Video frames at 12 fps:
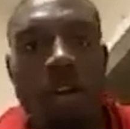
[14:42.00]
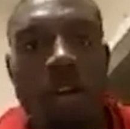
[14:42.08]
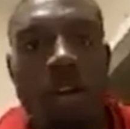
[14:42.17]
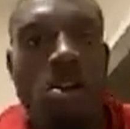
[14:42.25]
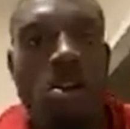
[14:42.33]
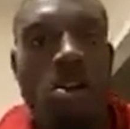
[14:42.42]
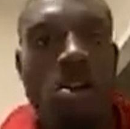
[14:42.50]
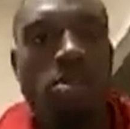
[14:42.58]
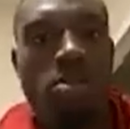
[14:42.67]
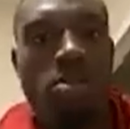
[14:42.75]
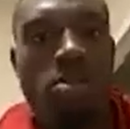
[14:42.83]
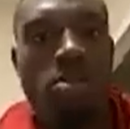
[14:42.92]

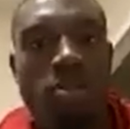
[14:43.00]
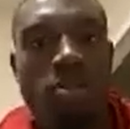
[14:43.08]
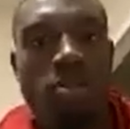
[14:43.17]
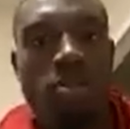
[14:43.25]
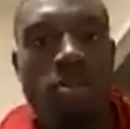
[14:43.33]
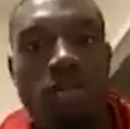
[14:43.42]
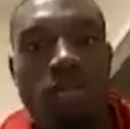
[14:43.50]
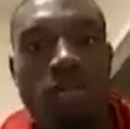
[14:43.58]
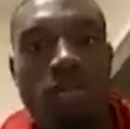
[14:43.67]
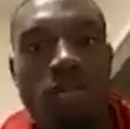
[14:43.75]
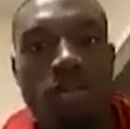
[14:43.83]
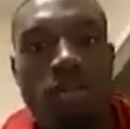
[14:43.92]

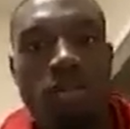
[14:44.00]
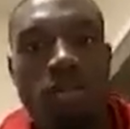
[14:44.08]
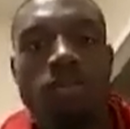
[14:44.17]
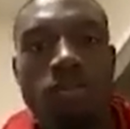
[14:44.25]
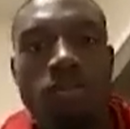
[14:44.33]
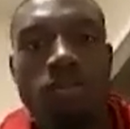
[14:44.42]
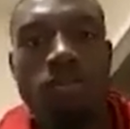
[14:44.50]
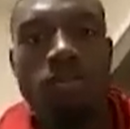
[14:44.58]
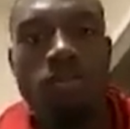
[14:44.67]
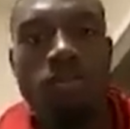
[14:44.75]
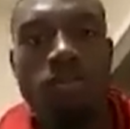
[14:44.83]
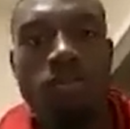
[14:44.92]

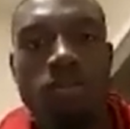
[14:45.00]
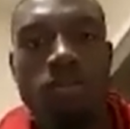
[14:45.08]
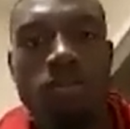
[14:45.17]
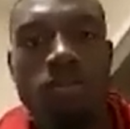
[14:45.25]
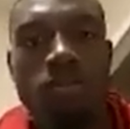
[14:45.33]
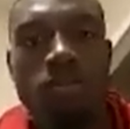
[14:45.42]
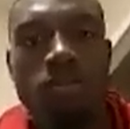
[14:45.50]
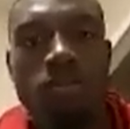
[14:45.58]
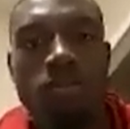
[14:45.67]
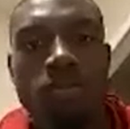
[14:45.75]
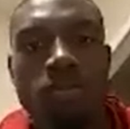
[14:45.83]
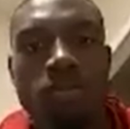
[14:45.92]

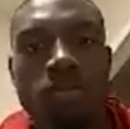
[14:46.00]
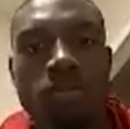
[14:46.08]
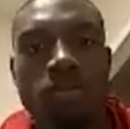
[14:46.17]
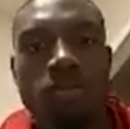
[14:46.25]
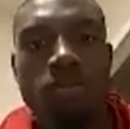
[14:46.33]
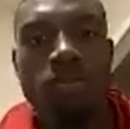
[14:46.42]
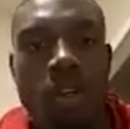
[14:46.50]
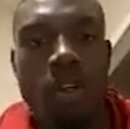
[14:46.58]
No words are spoken by the person on screen.